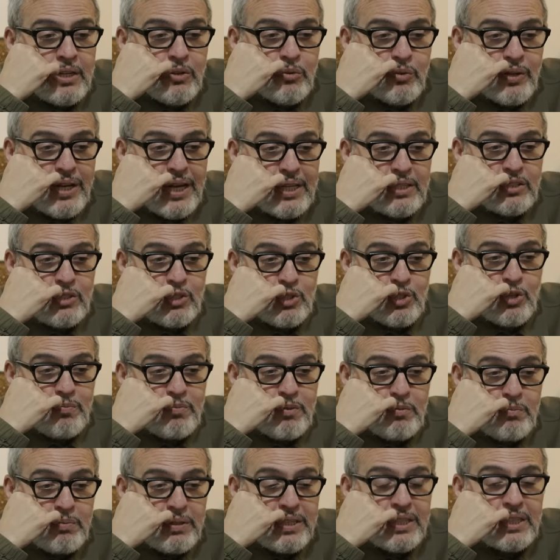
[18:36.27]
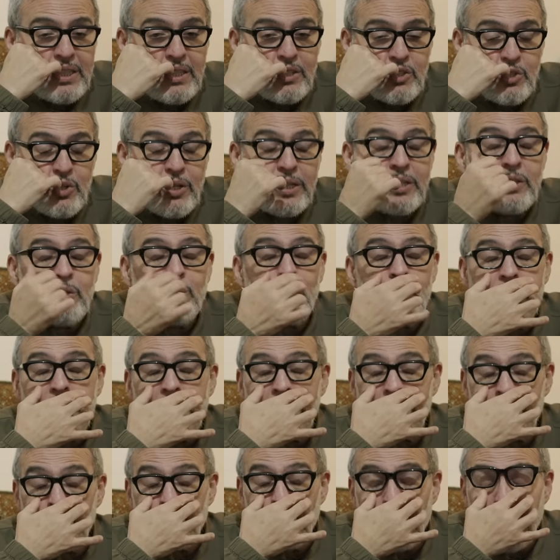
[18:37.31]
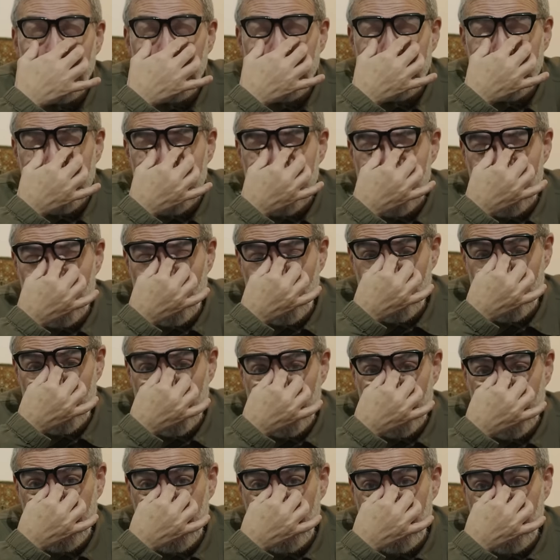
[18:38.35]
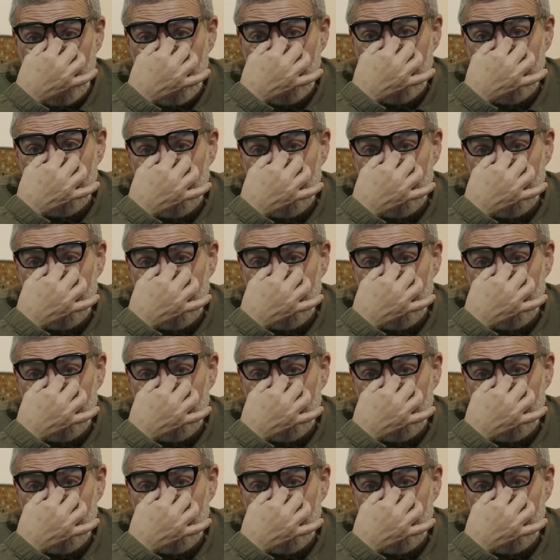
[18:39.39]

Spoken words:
we had to stop the bleeding, so I used his belt as a tourniquet.